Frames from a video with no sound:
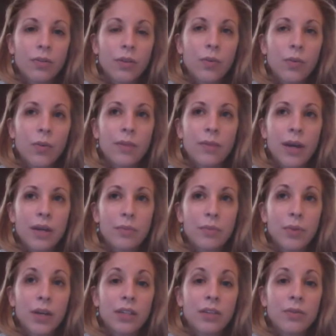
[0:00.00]
when my
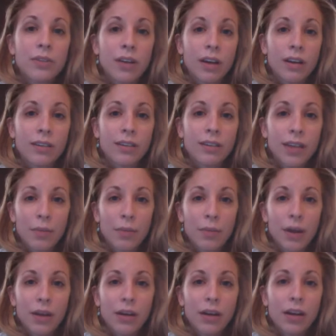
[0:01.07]
depression was starting to get
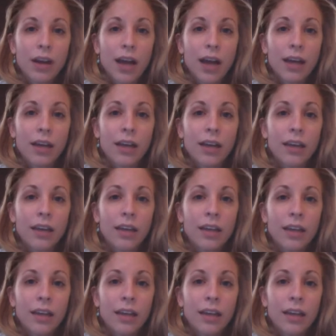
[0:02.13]
better, I